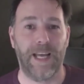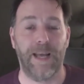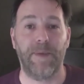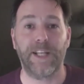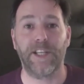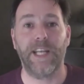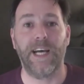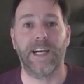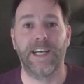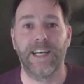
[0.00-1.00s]
Imagine
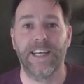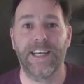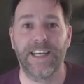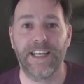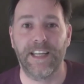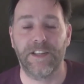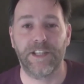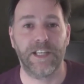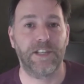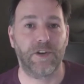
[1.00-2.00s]
that.
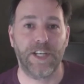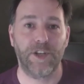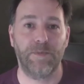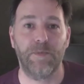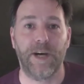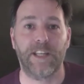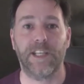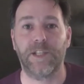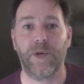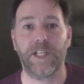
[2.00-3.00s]
It's going to triple by the
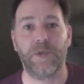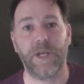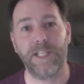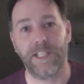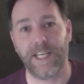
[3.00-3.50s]
year 2020.